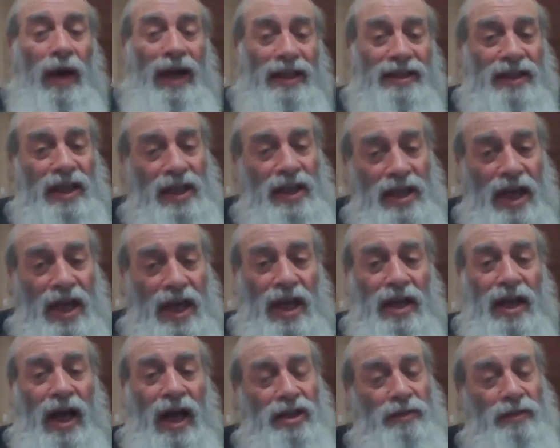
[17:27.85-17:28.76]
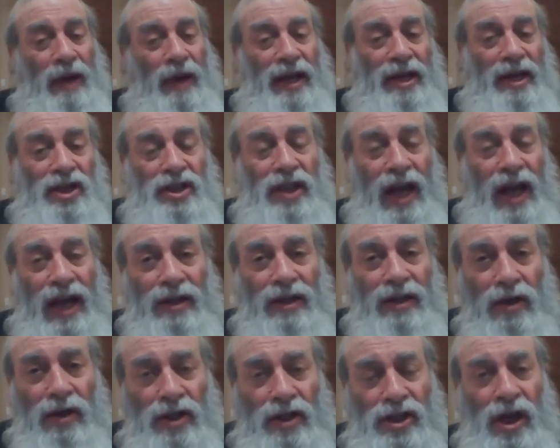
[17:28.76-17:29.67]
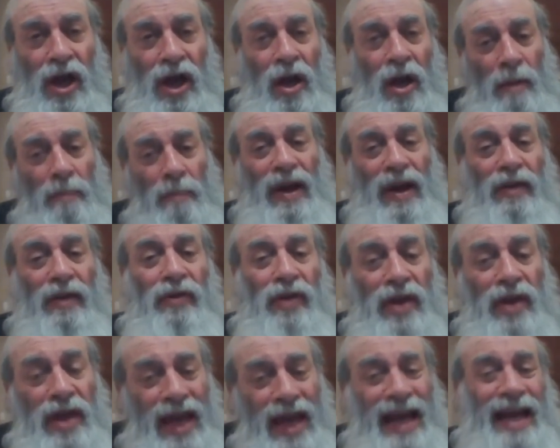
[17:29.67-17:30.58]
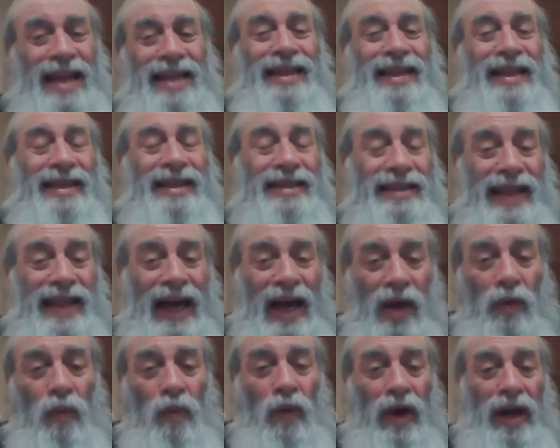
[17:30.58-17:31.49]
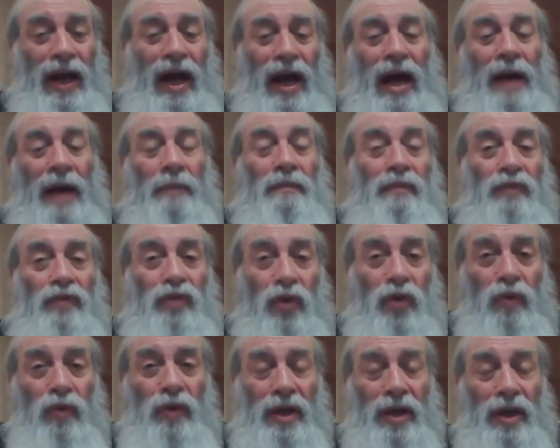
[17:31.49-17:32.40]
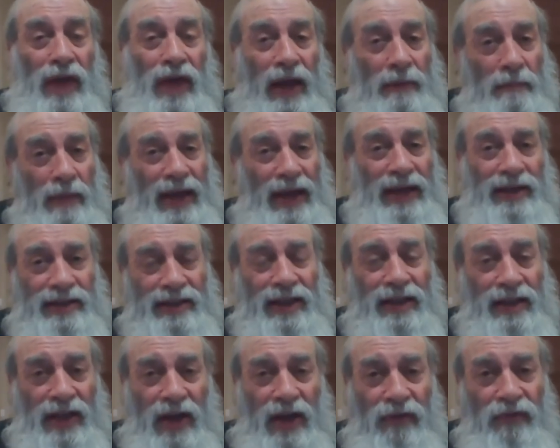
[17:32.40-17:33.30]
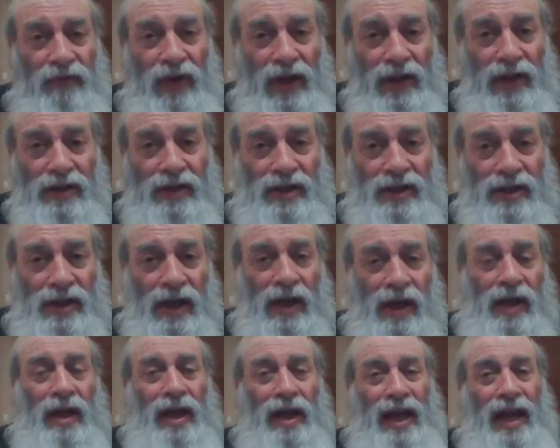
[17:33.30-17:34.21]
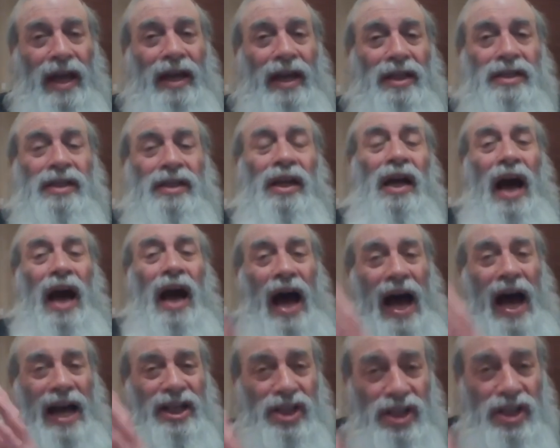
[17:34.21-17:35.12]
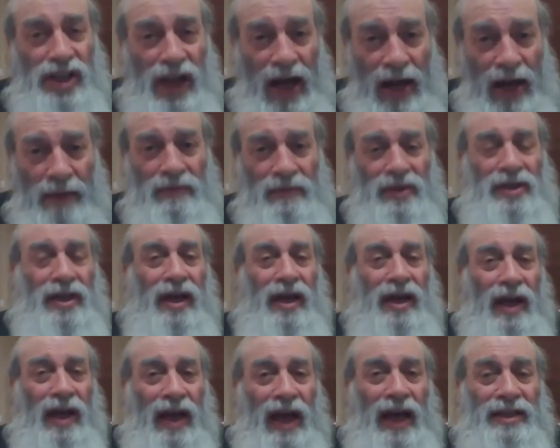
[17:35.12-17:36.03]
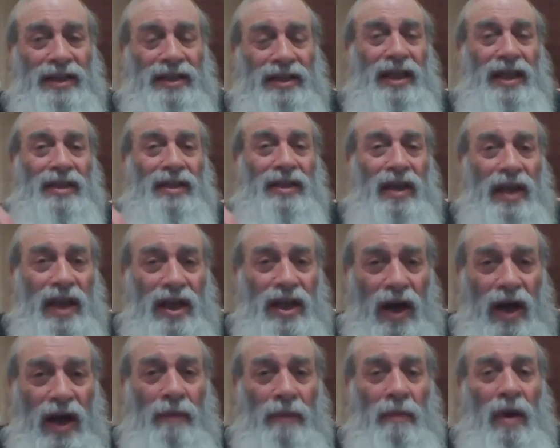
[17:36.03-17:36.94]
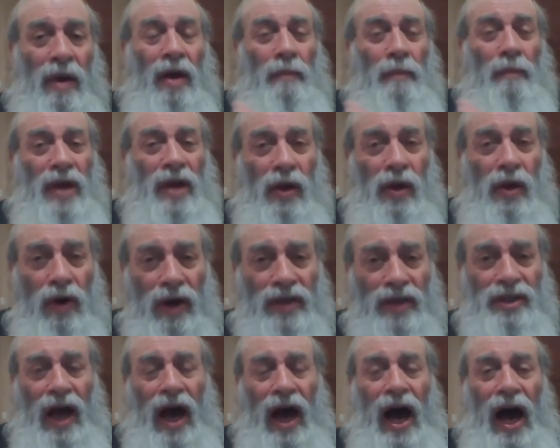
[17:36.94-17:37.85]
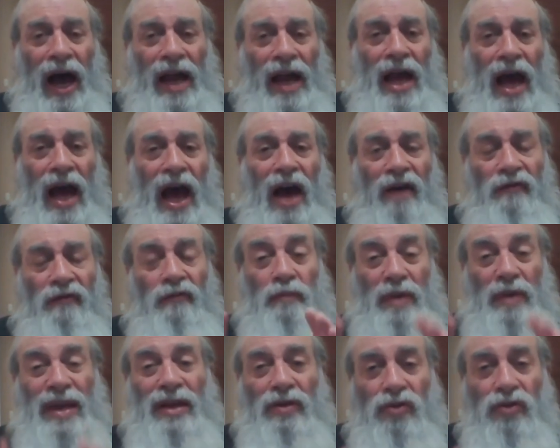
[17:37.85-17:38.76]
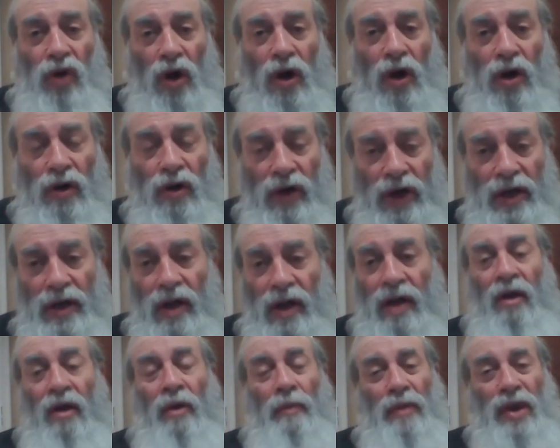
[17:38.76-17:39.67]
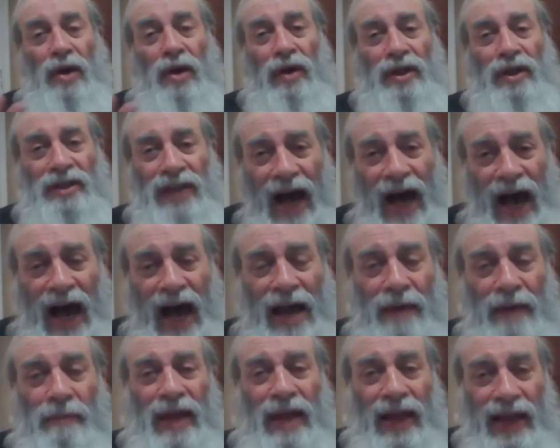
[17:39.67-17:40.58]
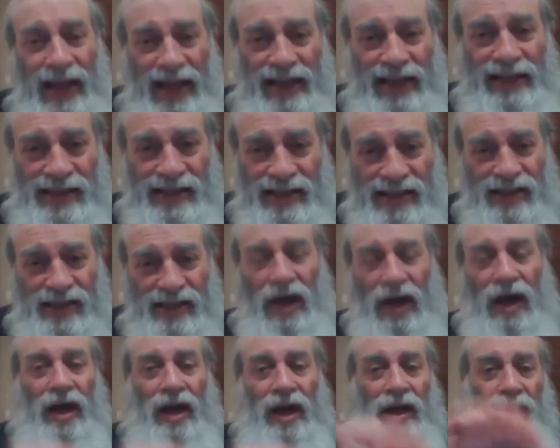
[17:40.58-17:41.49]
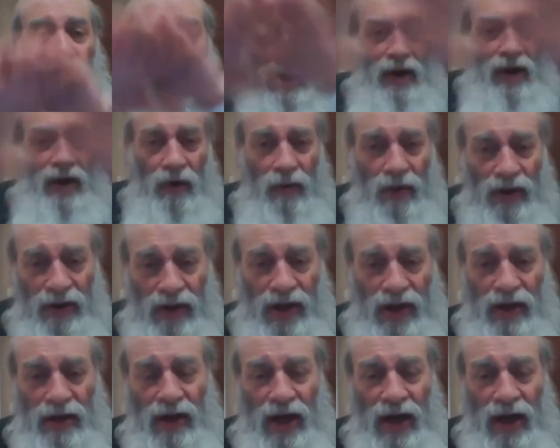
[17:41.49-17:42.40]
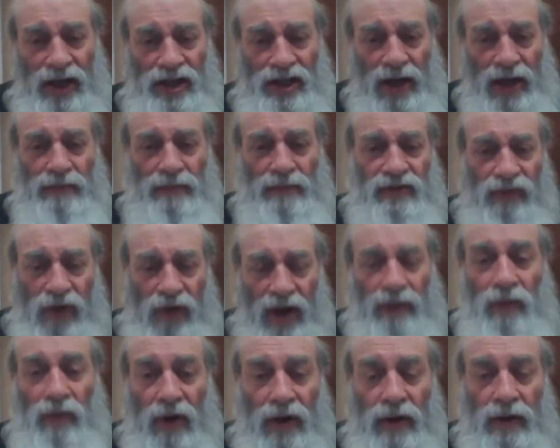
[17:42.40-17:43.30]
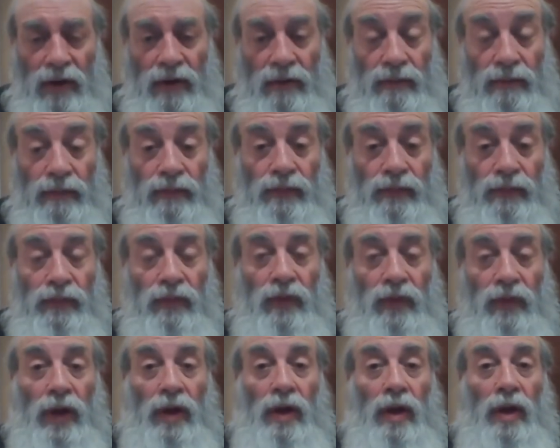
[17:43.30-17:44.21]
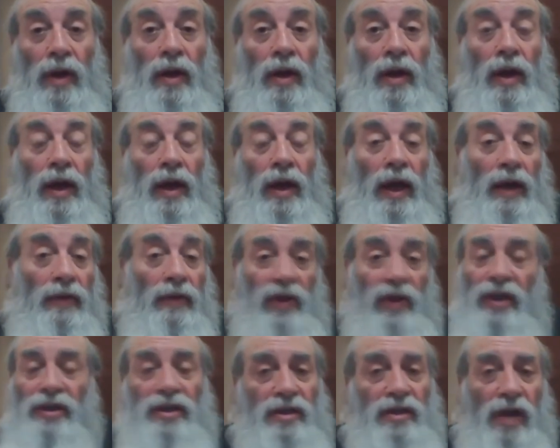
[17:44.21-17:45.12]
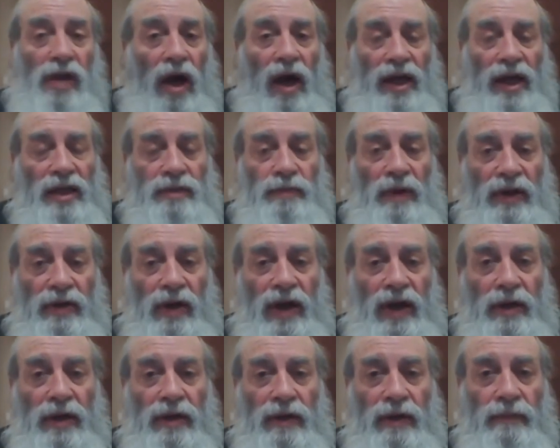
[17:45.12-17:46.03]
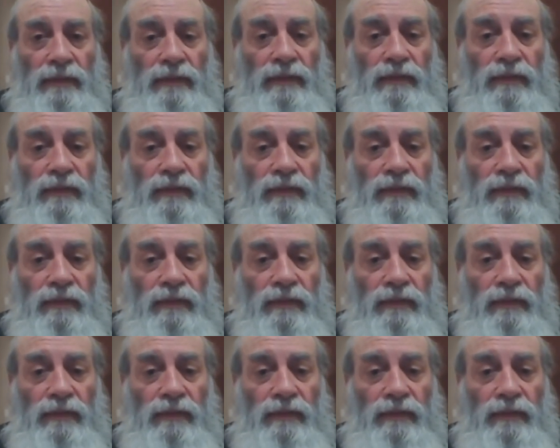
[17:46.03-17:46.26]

I'll say yid, I'll say my hishtadlus, but in the end, it's not what I'm doing that makes the difference. It's Hashem's chesed chinam because I have Bitochen, because I'm inside within Hashem's framework. And this is the highest madrega.